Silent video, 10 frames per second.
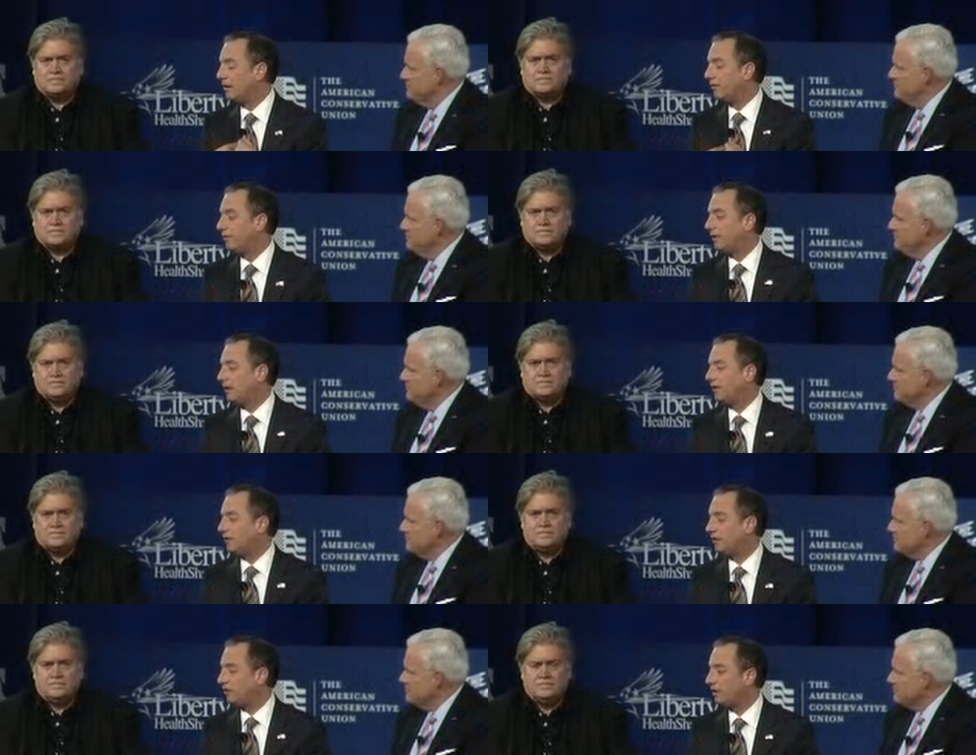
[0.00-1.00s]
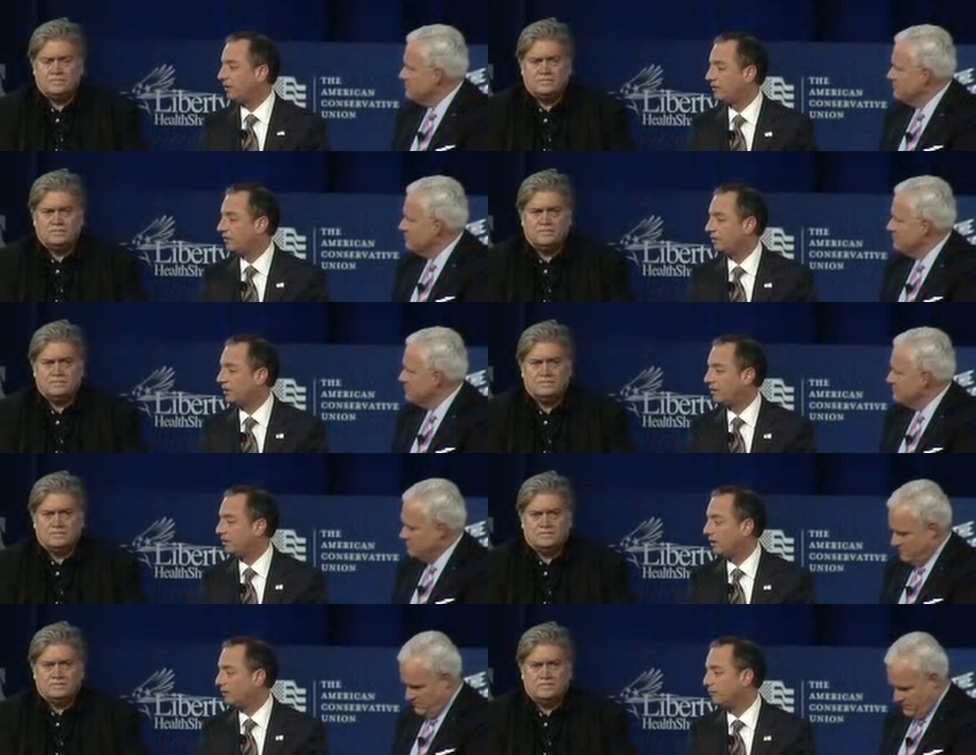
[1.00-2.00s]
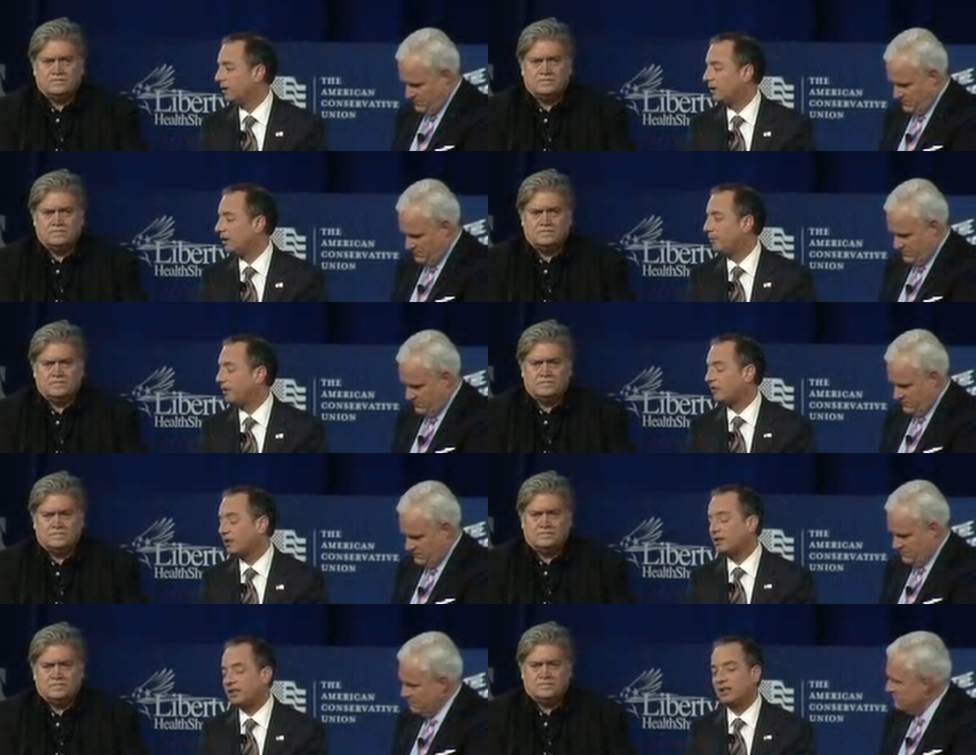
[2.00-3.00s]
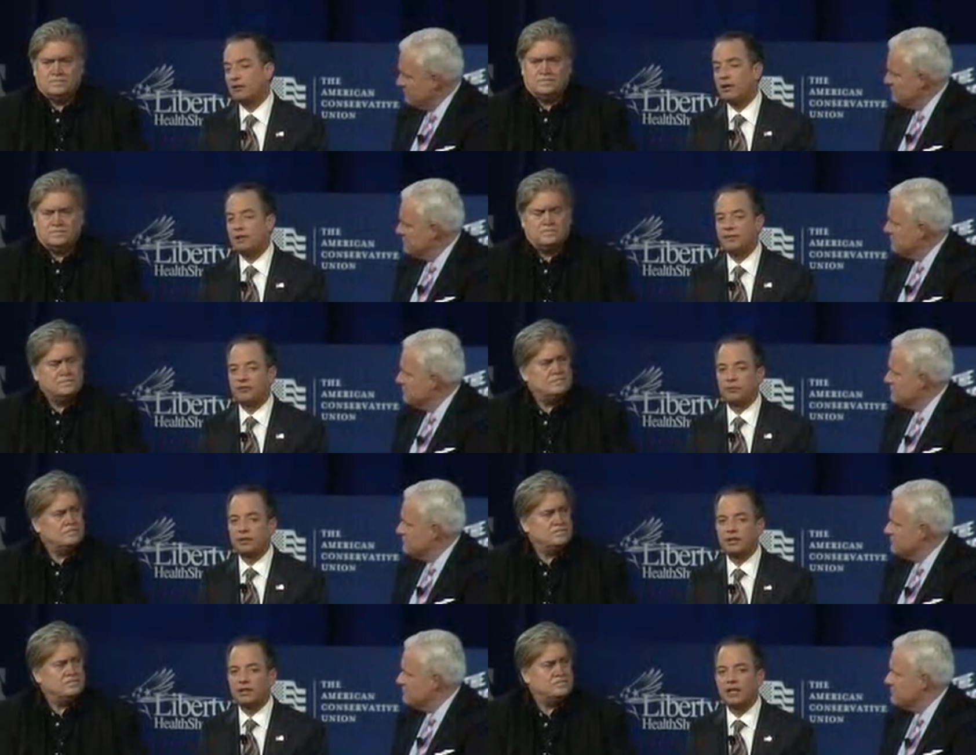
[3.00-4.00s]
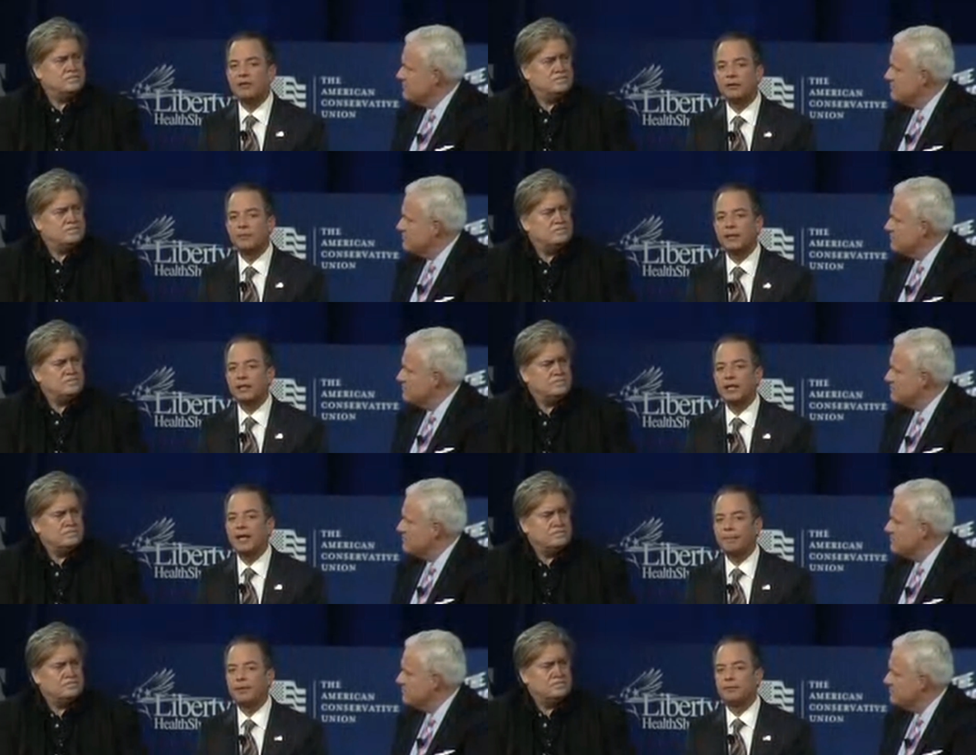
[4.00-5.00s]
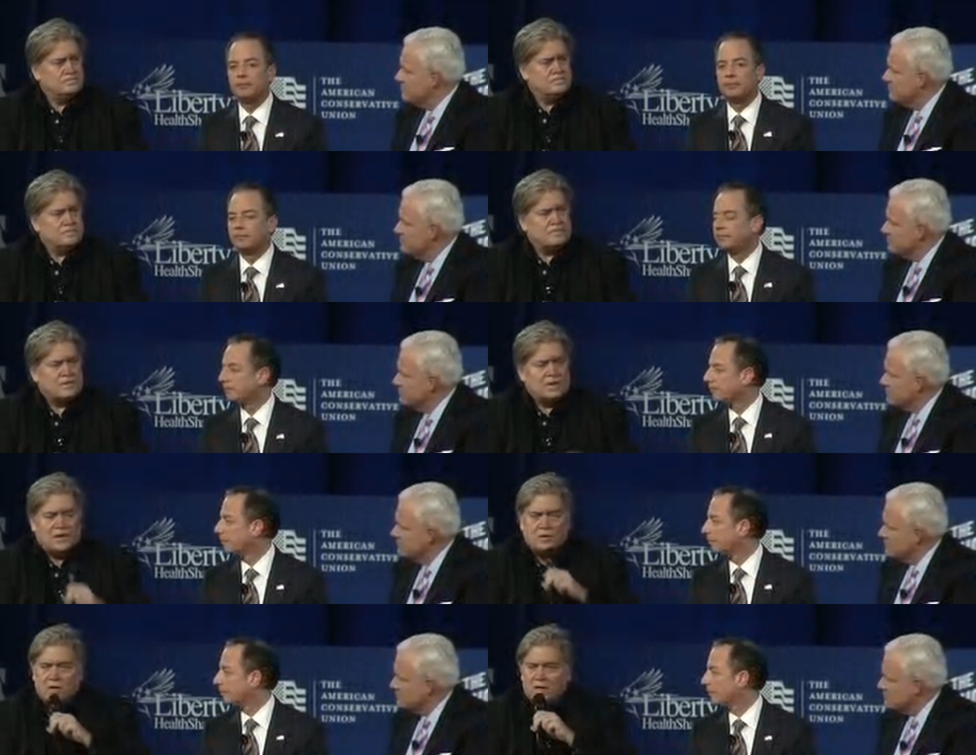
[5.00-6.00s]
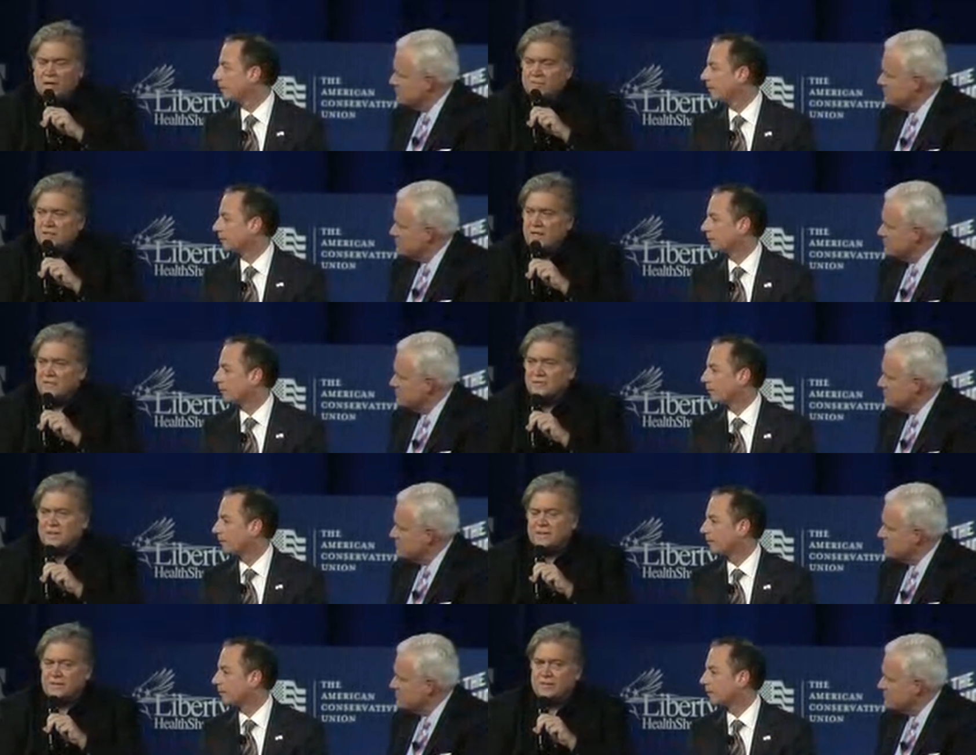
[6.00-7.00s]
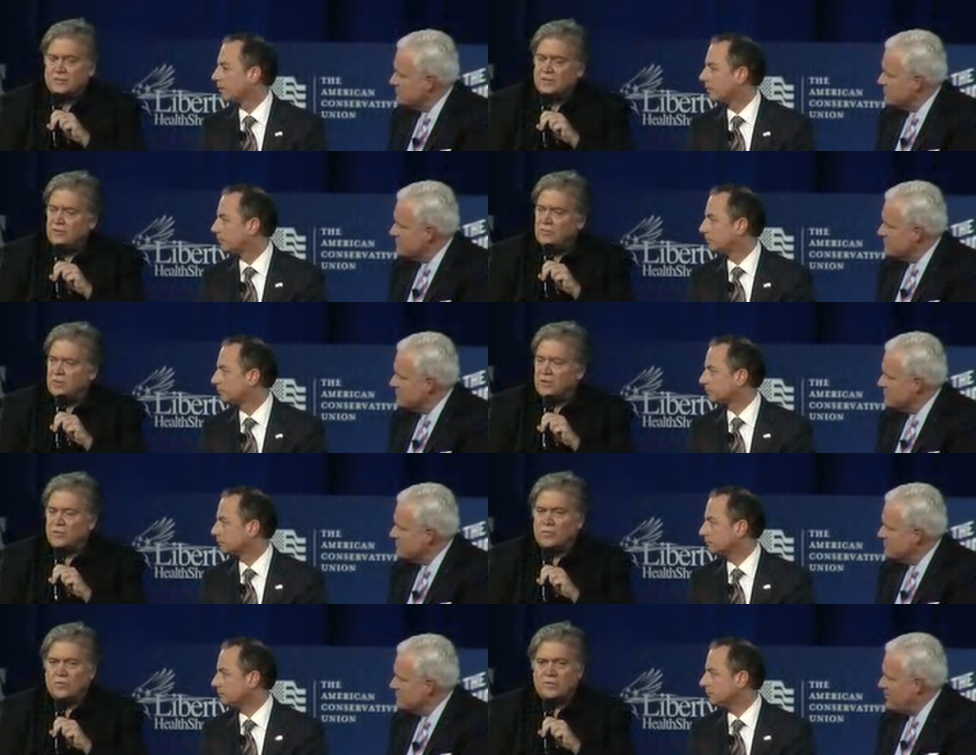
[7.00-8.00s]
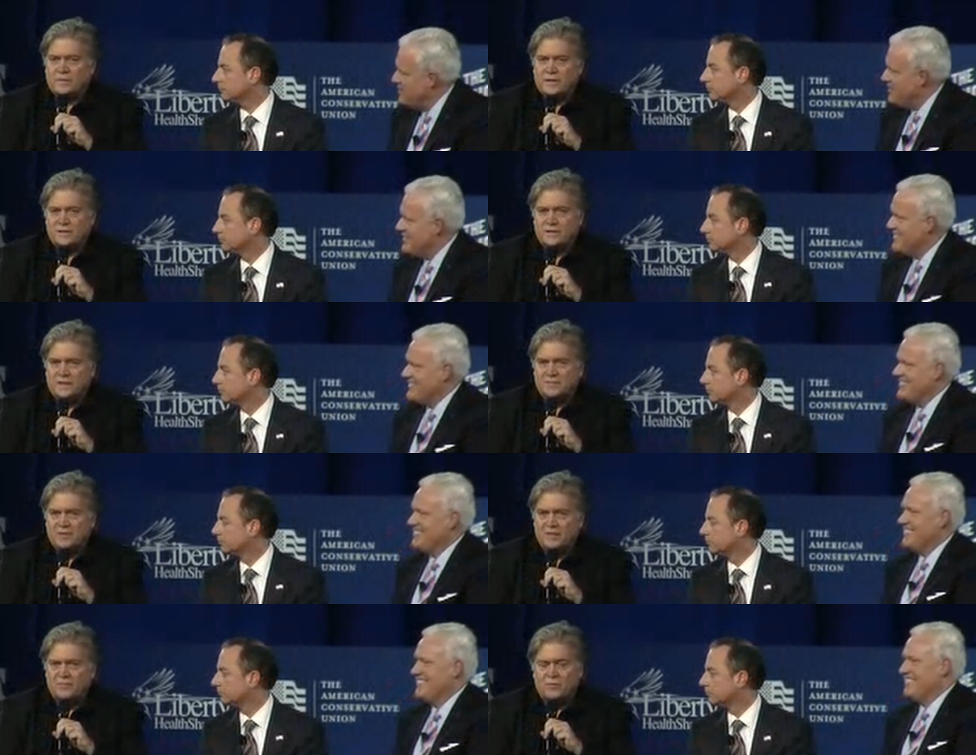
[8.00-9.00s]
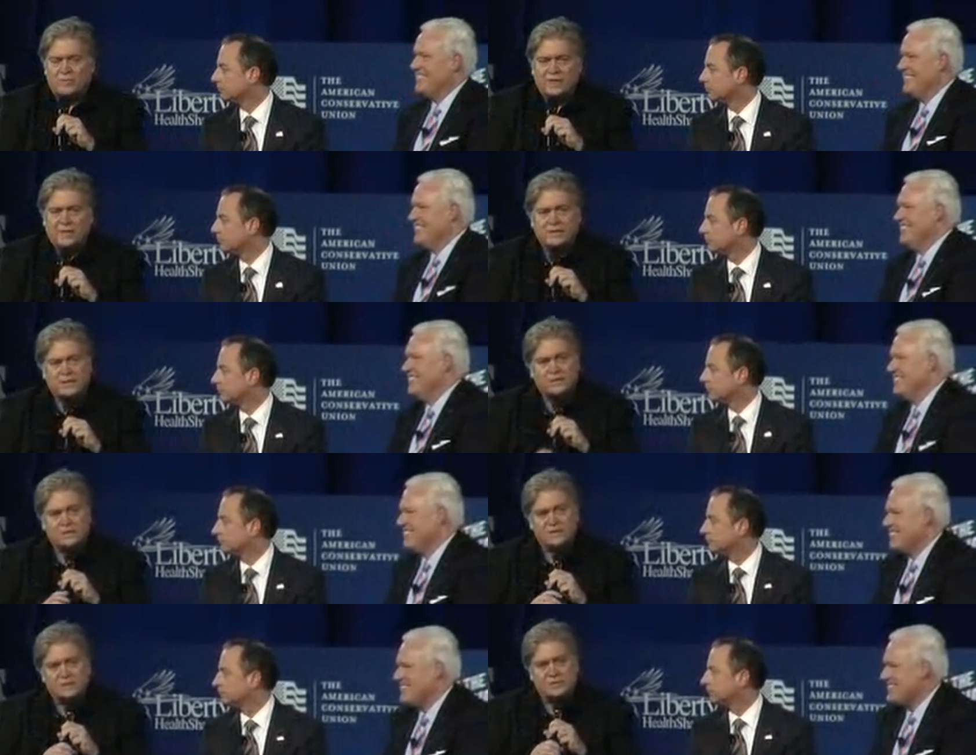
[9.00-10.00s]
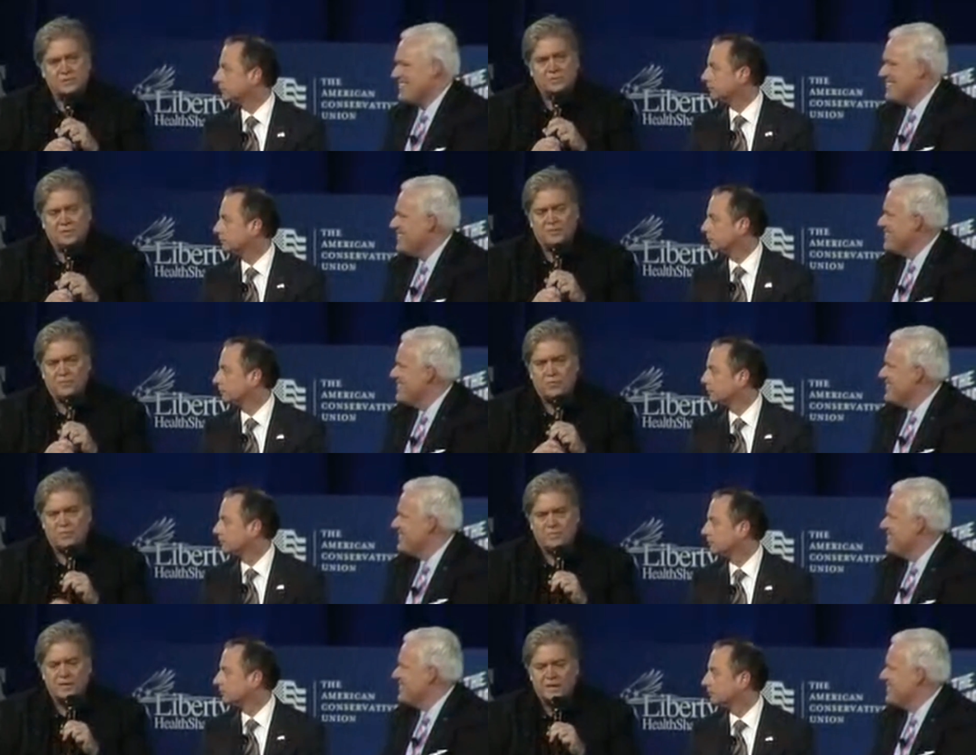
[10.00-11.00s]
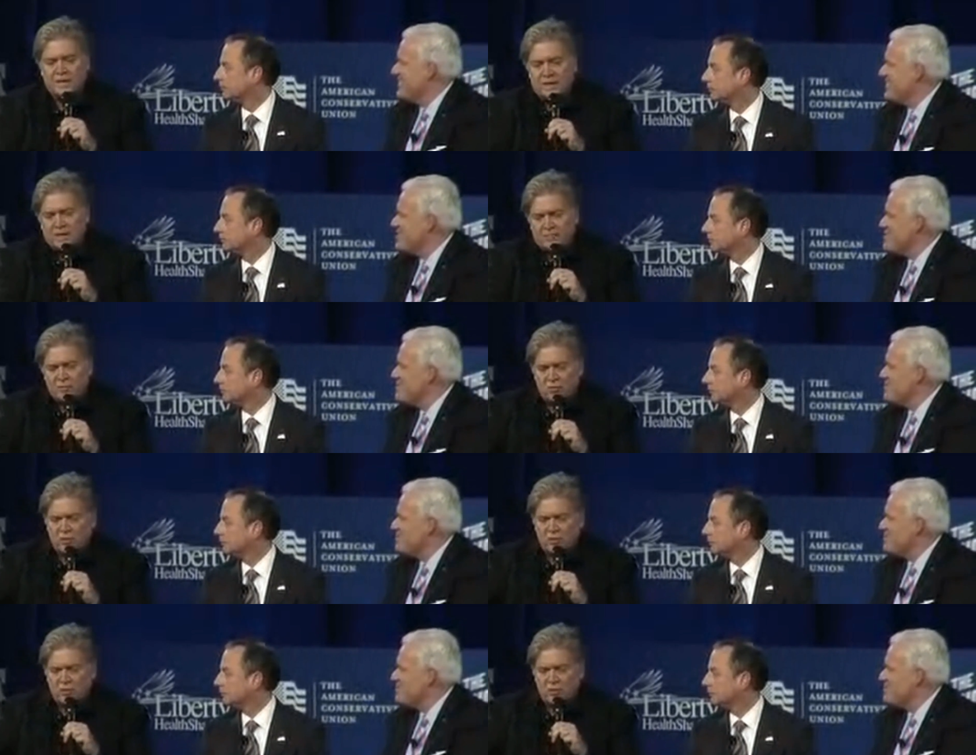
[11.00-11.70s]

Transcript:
Speaker 1: of as these things get done. Uh, but it's going to take all of us working together to make it happen
Speaker 2: you know, I've, sa I've said that there's a new political order that, that's being formed out of this, and it's still being formed. But if you